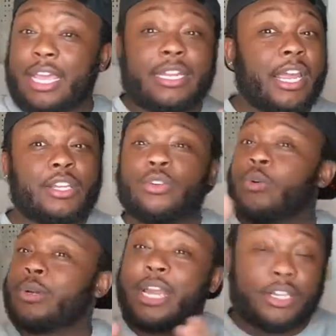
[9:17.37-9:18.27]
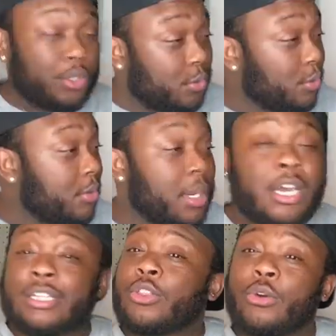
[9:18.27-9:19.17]
They doing what they do,
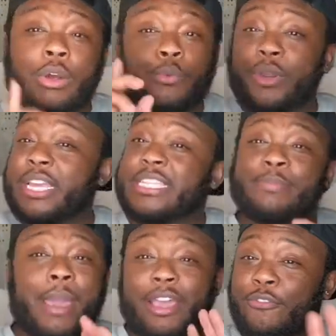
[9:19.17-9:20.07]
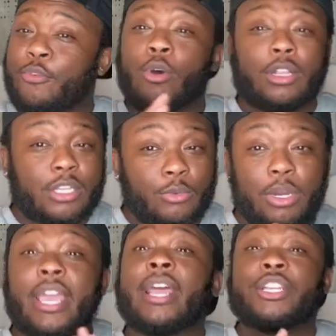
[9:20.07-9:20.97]
throwing reads back and forth. Well,
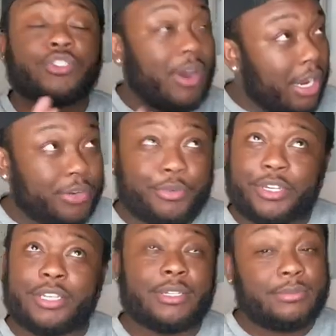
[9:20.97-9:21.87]
Candy trying to read.